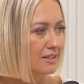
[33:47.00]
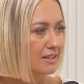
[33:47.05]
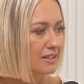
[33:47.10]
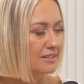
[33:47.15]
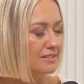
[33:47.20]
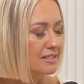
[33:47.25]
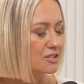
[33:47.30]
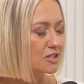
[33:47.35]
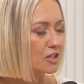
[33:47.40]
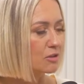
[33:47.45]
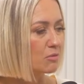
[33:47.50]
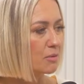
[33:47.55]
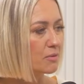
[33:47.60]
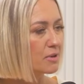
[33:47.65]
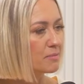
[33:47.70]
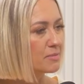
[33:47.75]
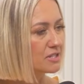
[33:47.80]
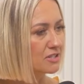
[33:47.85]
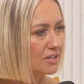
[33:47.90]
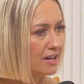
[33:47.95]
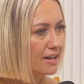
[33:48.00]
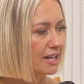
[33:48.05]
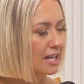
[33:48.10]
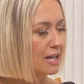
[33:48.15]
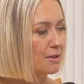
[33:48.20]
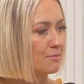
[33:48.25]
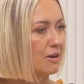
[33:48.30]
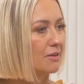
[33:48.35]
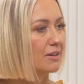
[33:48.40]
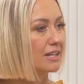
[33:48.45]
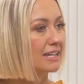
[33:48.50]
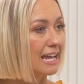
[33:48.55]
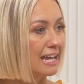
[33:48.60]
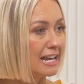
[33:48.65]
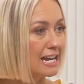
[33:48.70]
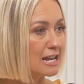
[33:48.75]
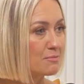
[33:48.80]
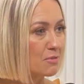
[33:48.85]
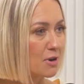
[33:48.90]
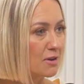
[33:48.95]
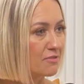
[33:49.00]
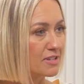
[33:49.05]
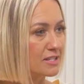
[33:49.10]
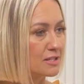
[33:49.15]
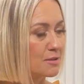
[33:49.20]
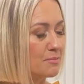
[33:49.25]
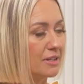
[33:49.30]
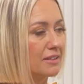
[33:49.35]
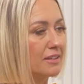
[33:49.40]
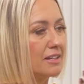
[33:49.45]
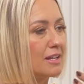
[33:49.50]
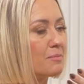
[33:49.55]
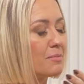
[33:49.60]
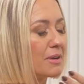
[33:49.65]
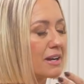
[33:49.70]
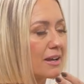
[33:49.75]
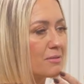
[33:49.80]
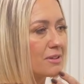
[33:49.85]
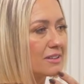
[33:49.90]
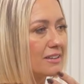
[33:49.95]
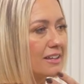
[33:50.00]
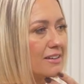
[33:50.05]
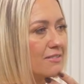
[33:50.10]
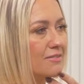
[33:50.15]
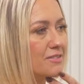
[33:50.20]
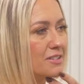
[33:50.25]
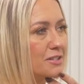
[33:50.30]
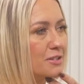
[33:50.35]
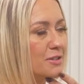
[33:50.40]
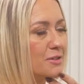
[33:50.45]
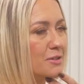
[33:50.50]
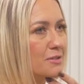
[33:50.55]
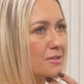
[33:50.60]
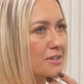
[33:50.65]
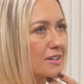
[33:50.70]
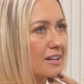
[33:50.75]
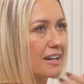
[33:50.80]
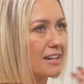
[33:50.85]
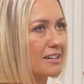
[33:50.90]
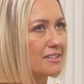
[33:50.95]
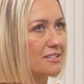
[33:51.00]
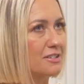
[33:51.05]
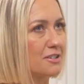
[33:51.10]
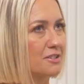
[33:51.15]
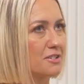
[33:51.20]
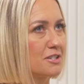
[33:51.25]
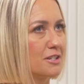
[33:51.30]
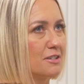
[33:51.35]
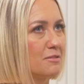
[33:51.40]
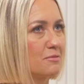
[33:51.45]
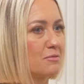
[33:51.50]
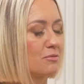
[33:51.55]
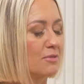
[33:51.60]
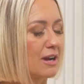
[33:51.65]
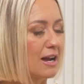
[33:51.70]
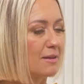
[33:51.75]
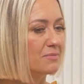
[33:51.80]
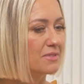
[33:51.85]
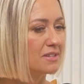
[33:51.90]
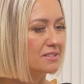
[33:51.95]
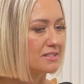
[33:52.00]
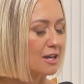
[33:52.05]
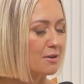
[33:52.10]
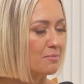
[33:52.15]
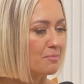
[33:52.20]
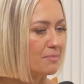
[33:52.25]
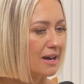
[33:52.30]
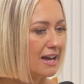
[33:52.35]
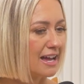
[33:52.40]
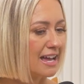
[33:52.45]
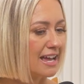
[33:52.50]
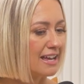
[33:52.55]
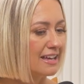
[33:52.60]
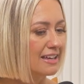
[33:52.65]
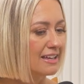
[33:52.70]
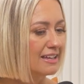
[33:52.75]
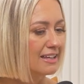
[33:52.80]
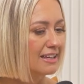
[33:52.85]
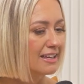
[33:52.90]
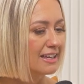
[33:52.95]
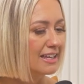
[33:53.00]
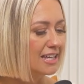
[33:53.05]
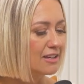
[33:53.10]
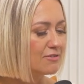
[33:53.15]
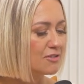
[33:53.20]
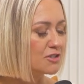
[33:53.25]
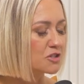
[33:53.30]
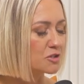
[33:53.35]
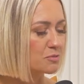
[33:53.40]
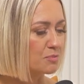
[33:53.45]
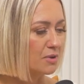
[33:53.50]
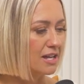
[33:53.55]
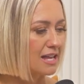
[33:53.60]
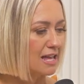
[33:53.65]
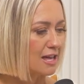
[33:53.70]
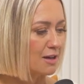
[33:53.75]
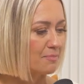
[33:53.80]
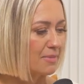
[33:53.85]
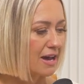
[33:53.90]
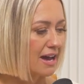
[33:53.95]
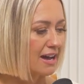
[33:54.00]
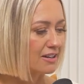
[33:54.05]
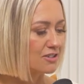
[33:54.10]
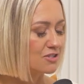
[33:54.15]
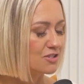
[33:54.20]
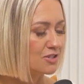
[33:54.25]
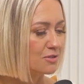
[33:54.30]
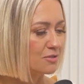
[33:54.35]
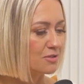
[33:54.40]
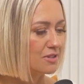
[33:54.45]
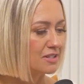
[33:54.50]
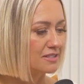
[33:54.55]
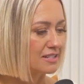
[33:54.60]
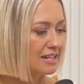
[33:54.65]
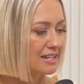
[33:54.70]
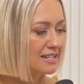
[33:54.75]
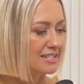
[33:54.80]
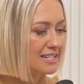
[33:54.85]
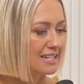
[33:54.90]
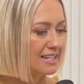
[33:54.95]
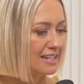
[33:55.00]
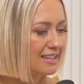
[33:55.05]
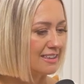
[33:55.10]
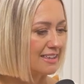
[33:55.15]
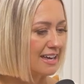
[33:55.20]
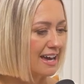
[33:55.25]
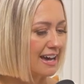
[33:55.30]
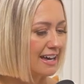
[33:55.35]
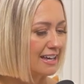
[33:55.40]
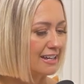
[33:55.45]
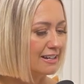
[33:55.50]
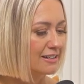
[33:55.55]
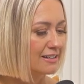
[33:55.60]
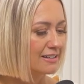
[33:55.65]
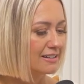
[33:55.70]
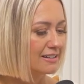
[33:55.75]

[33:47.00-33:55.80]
essentially what we've been talking about gaining more visibility. But I would love to kind of start to wrap this up by even just bringing it back to this idea that